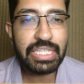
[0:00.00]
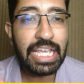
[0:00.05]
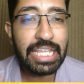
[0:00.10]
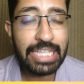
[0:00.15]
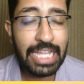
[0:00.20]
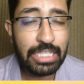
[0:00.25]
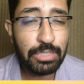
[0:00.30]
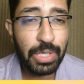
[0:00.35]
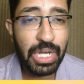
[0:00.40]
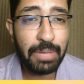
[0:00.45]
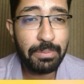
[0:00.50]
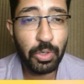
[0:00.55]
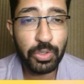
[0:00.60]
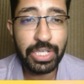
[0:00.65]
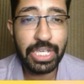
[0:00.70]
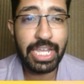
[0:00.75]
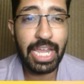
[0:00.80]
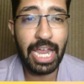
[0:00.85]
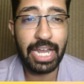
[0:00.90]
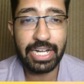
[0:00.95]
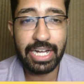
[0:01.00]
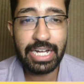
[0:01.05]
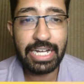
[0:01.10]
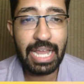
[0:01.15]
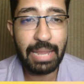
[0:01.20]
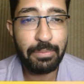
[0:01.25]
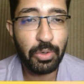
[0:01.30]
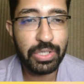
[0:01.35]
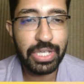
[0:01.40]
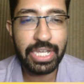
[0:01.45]
that's what I'm looking at, right?
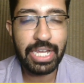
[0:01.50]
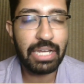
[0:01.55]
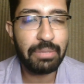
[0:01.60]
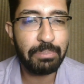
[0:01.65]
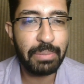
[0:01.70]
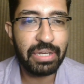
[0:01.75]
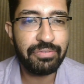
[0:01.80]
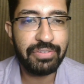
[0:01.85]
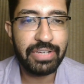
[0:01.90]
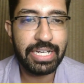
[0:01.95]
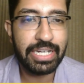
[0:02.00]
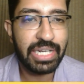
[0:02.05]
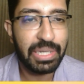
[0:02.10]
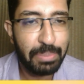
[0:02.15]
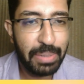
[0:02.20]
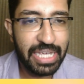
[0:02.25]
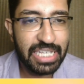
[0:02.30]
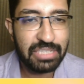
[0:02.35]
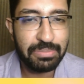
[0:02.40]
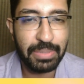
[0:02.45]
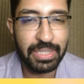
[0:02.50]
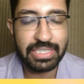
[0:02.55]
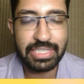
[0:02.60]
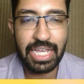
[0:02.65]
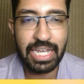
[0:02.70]
I'm looking at midfield replacements.